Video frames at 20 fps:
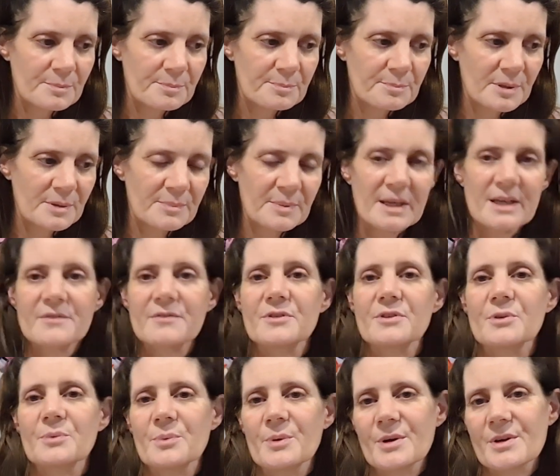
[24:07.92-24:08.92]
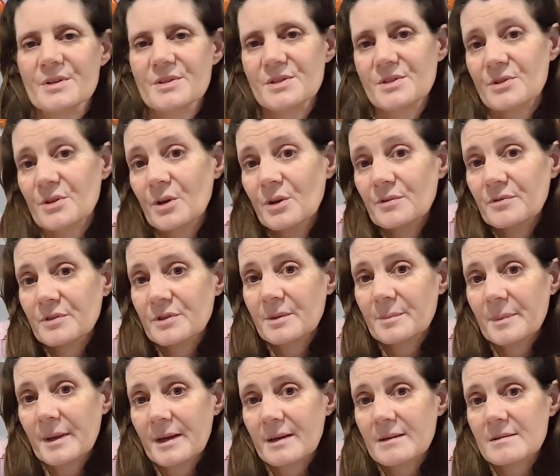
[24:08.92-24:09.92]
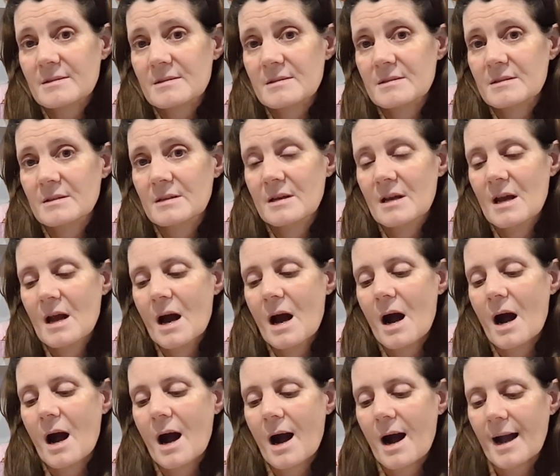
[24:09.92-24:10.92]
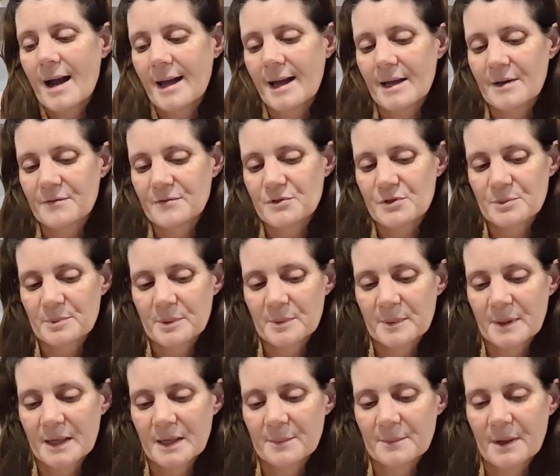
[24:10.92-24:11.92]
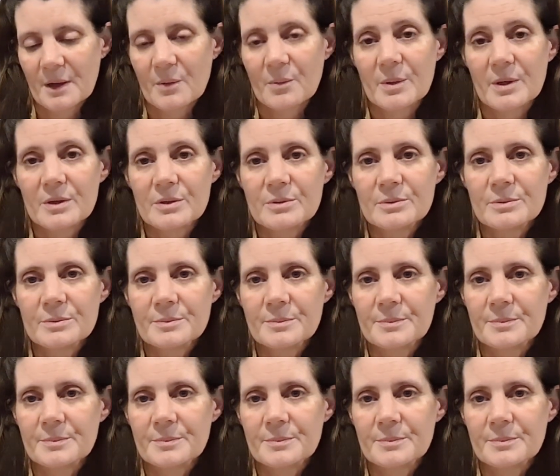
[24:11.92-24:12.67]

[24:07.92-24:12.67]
prepare for the worst and hope for the best. I have to prepare my will.